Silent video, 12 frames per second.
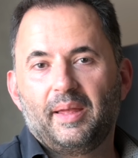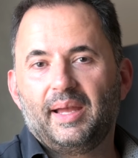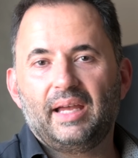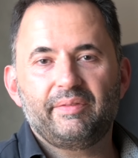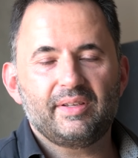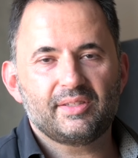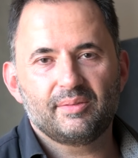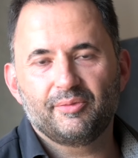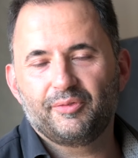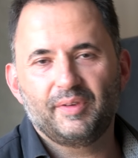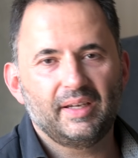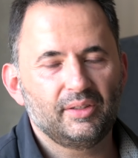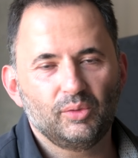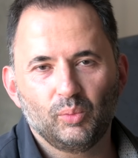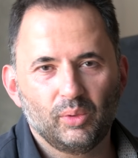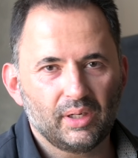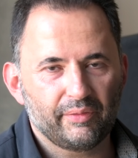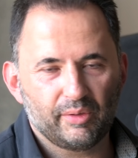having some fun,
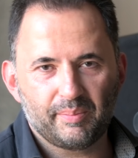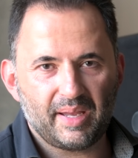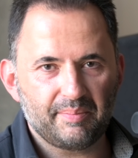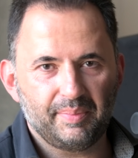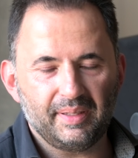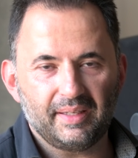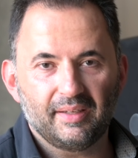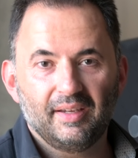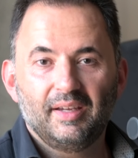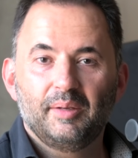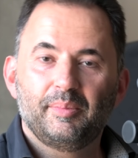whatever it may be.